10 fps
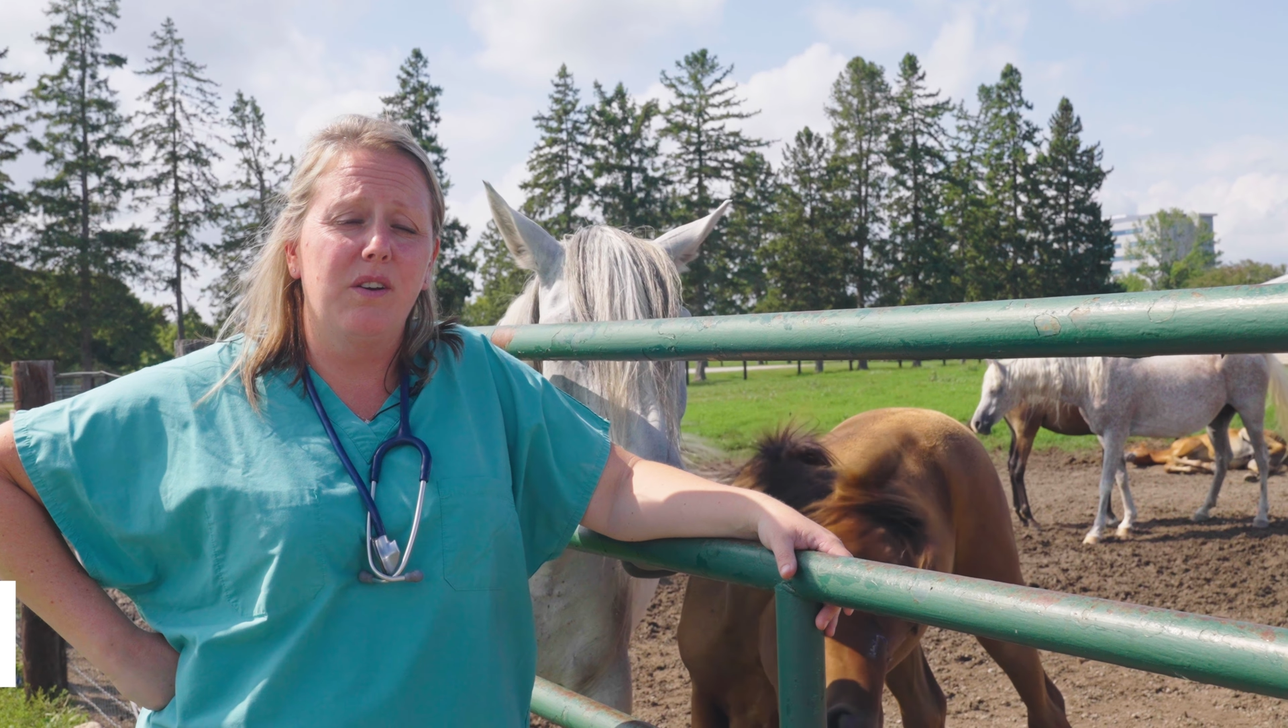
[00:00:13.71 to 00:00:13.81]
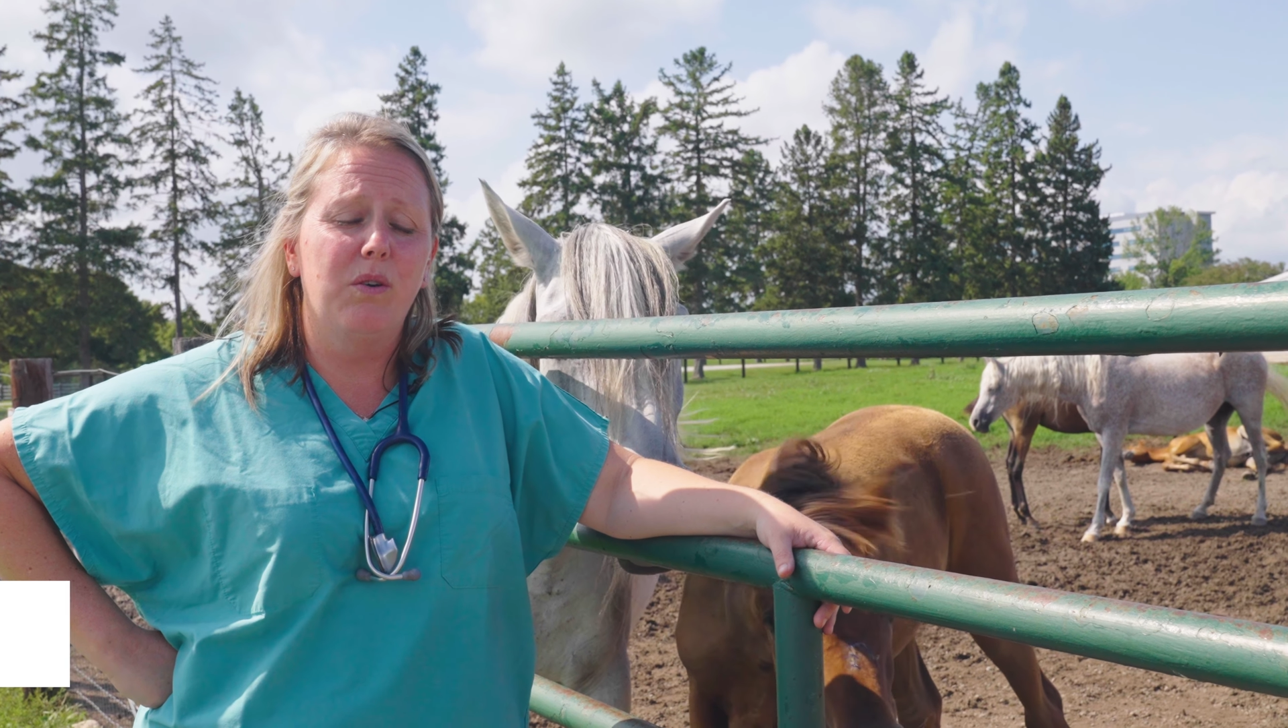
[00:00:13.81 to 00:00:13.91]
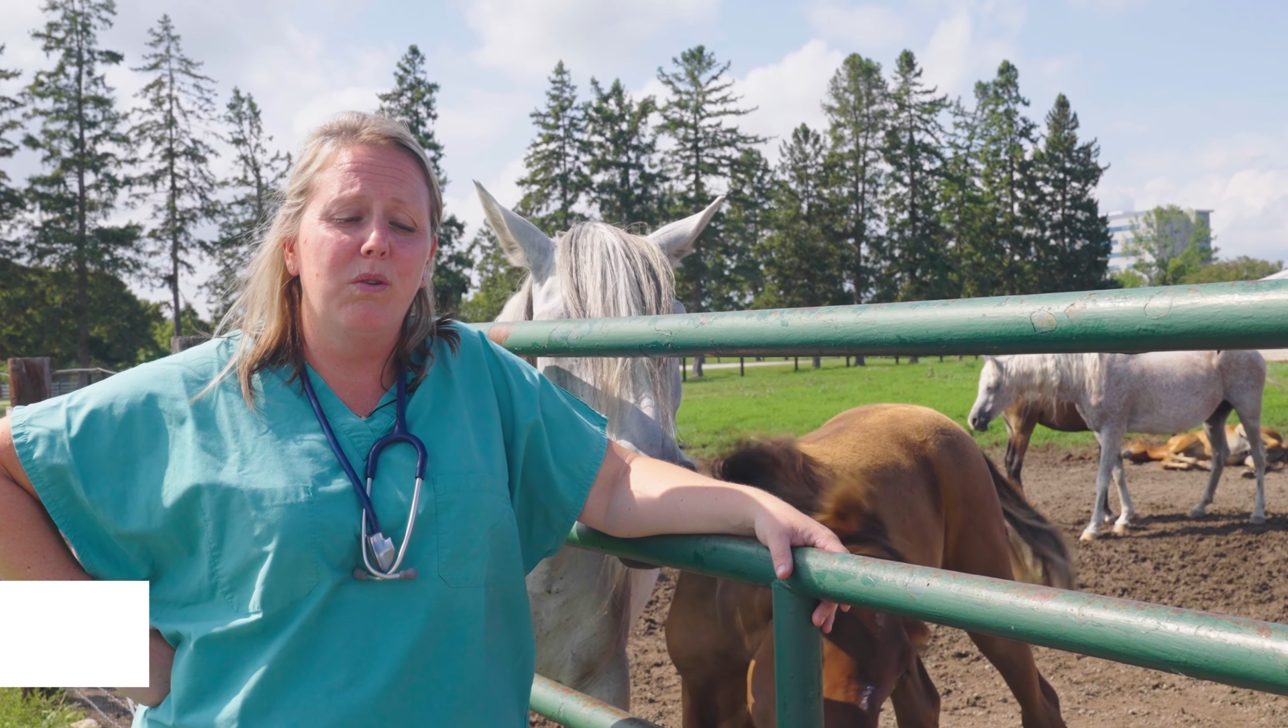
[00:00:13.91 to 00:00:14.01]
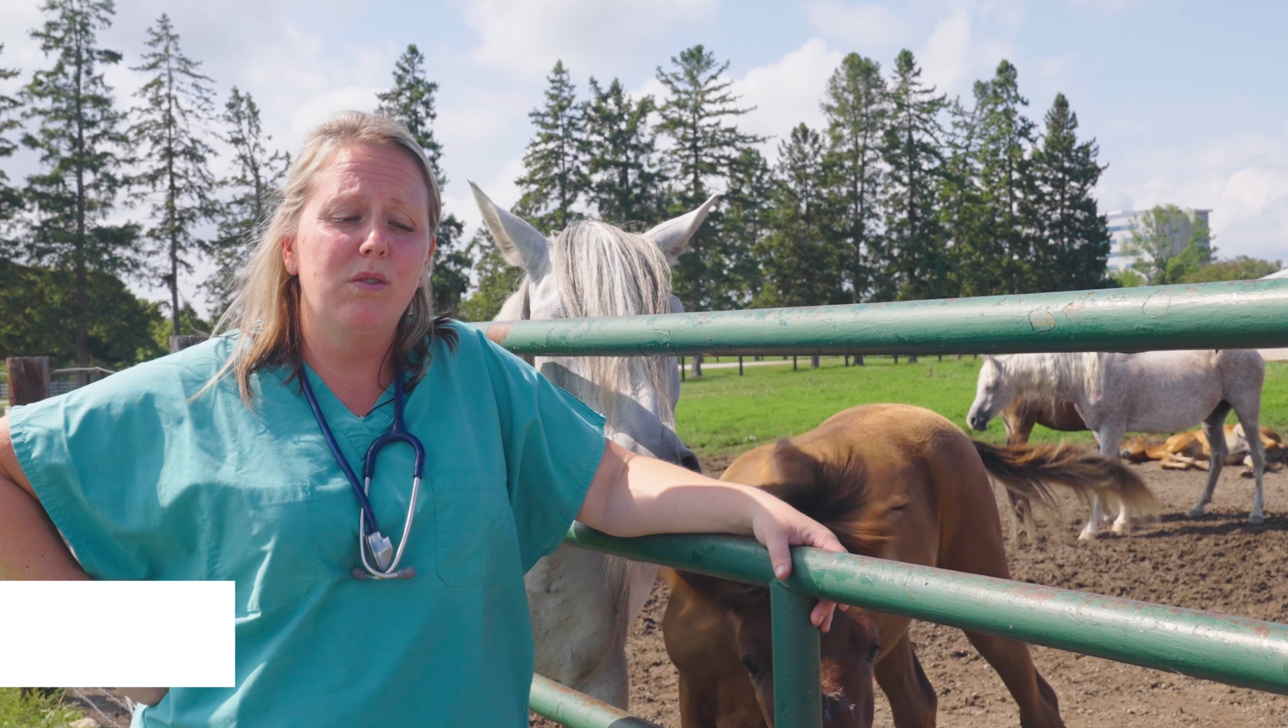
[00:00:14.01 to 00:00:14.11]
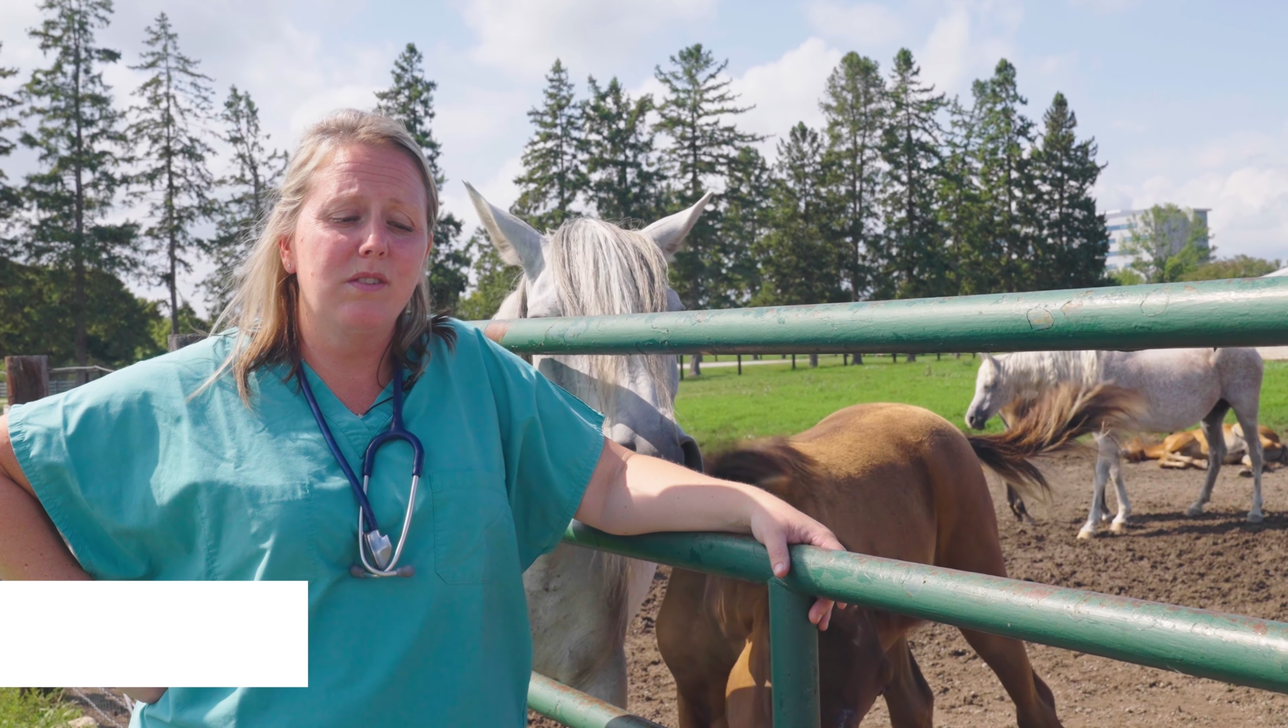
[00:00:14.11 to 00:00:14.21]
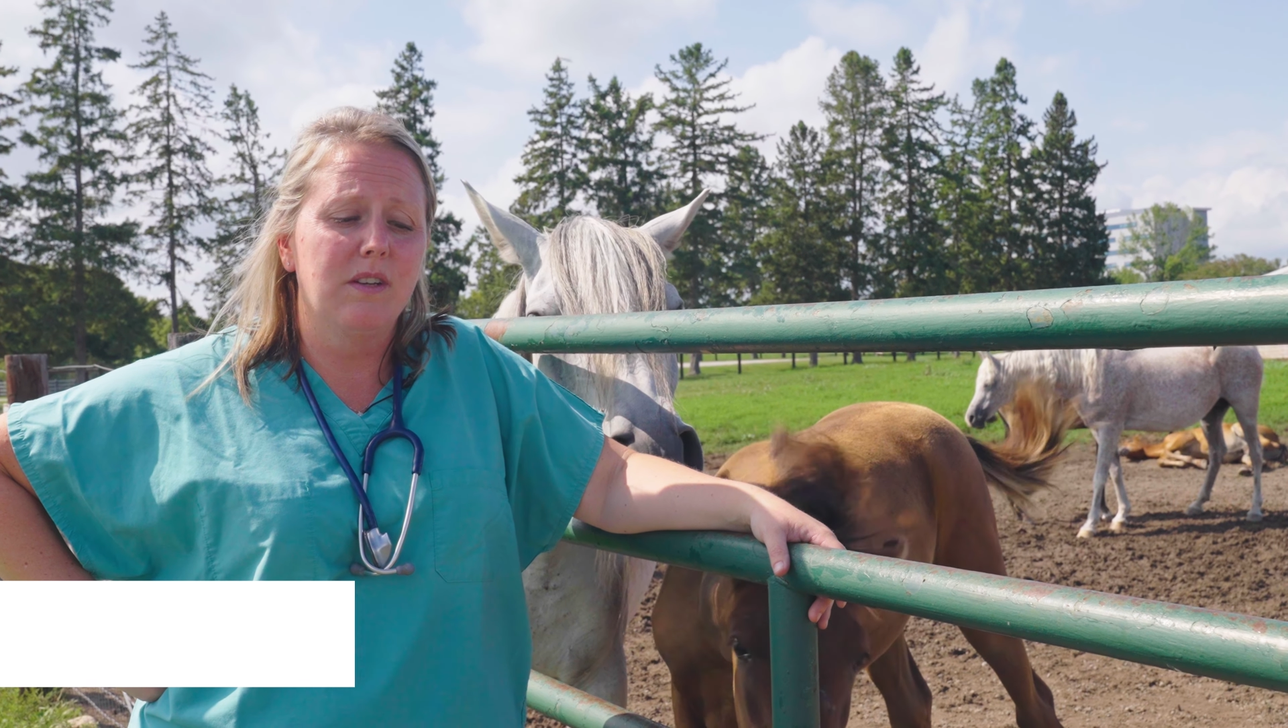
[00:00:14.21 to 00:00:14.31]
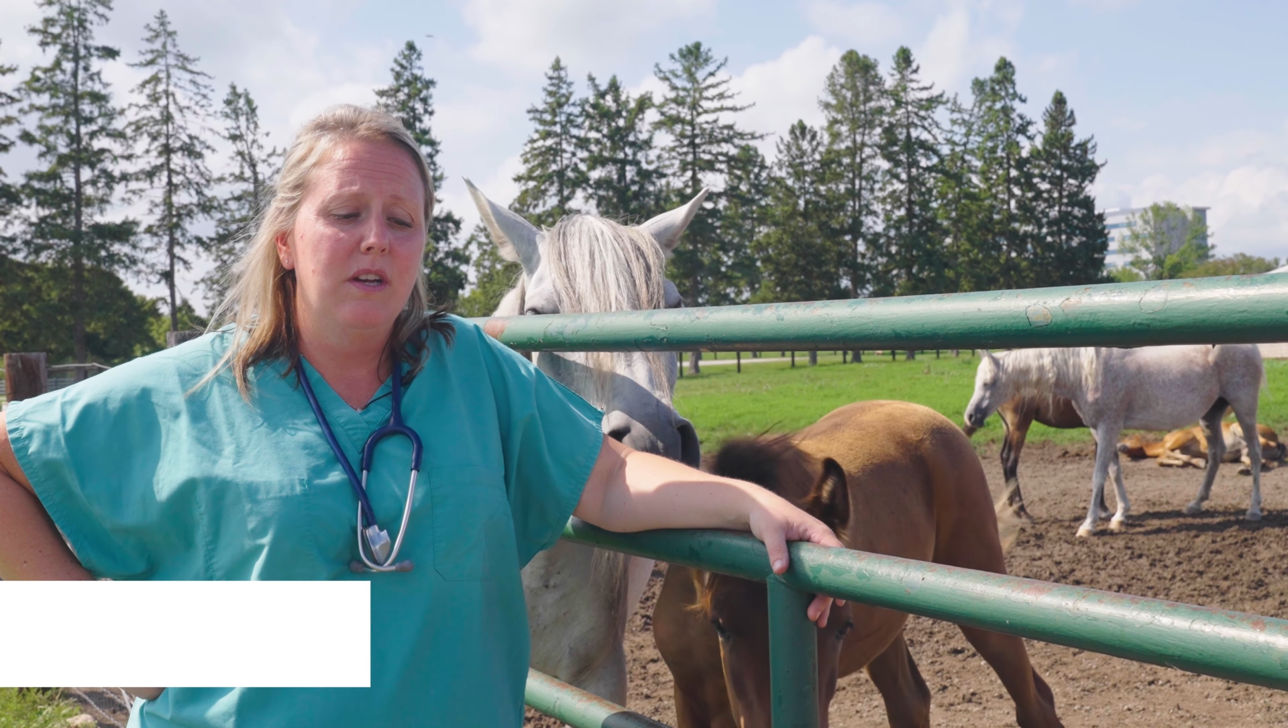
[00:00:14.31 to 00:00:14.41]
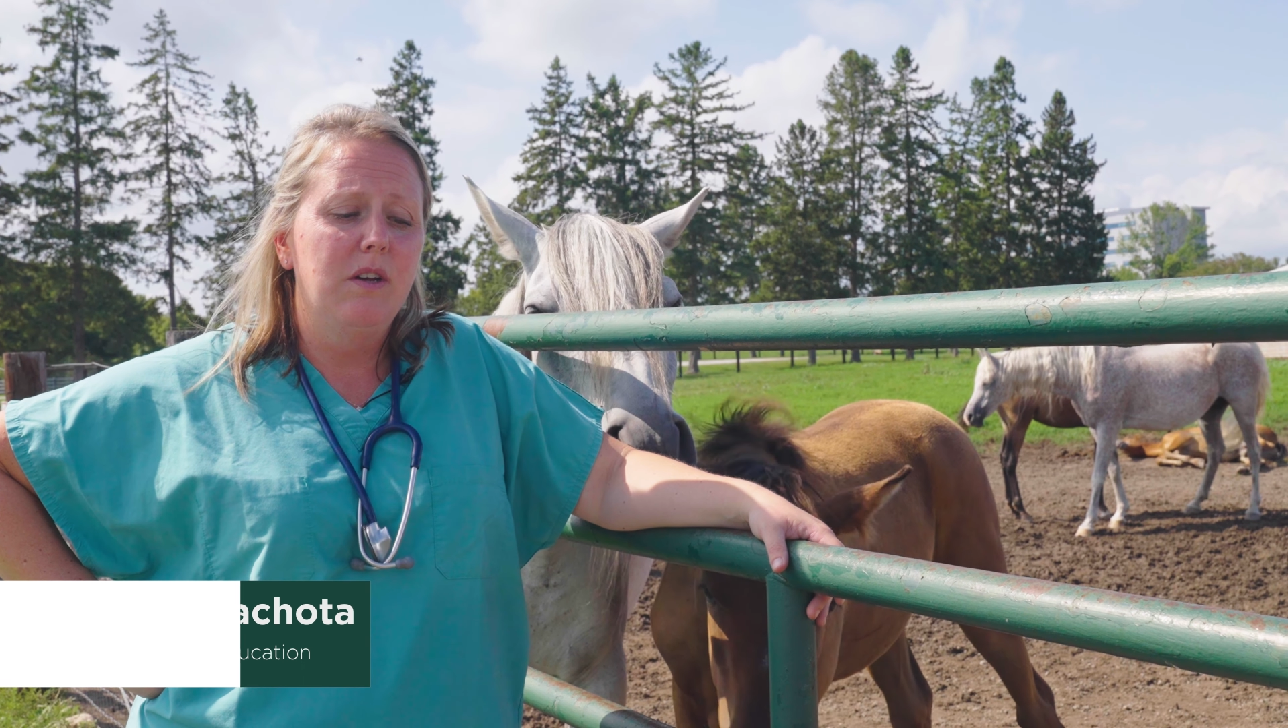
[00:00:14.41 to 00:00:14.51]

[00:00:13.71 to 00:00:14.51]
the goals